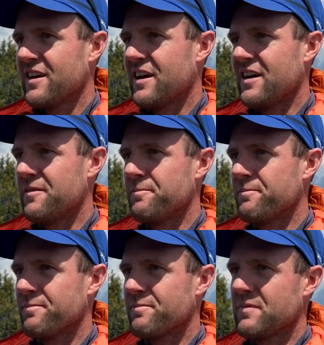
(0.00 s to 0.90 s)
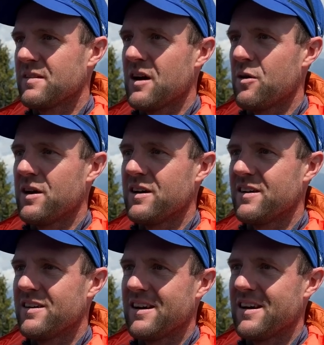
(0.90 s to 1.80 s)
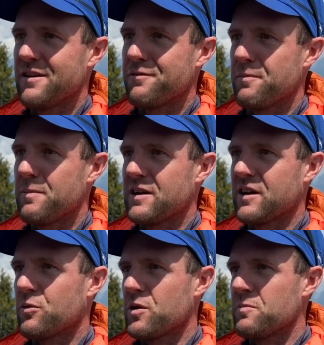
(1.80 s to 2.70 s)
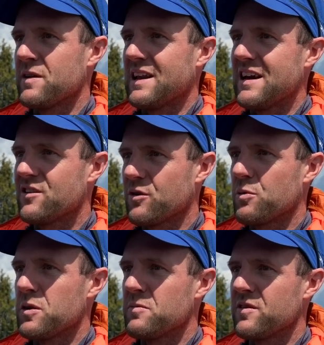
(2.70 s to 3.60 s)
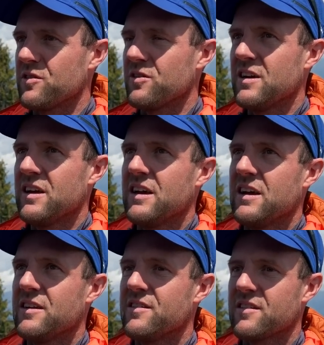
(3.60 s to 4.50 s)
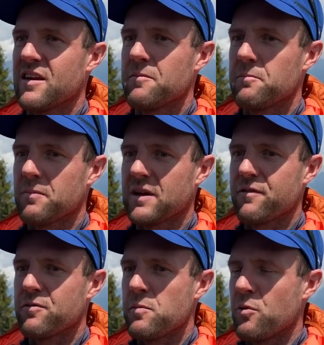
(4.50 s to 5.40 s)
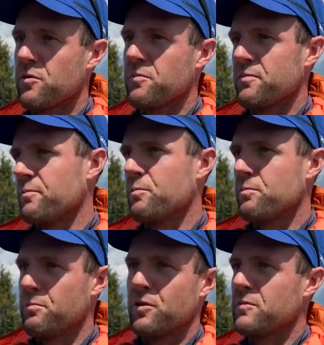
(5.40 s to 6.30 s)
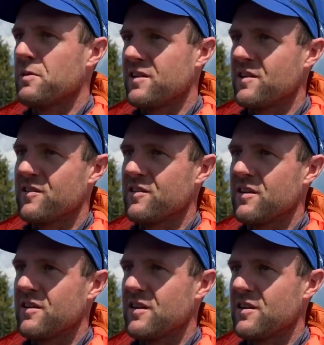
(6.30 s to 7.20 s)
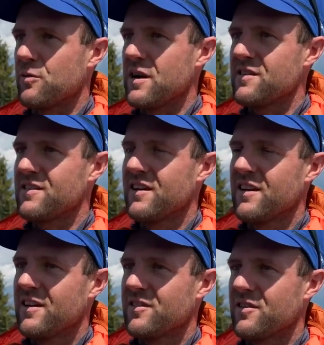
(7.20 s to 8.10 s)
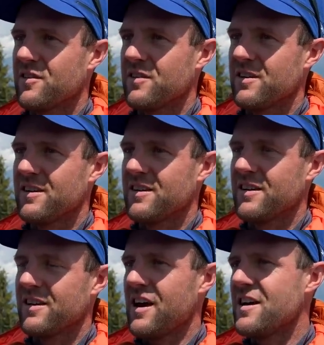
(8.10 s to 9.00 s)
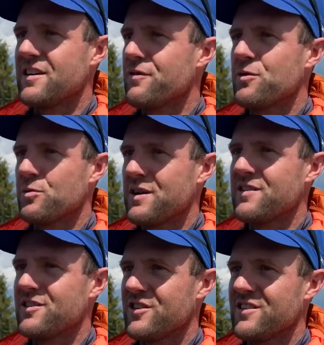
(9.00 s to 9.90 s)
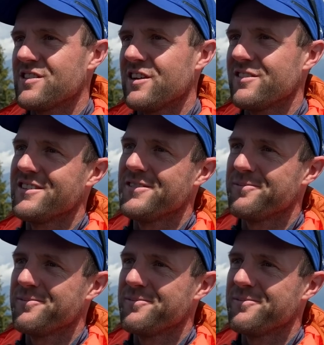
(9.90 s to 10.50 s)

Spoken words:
Now I have better equipment, lighter equipment, so it gives me more possibilities in the race. So yeah, in different ways it changed a lot.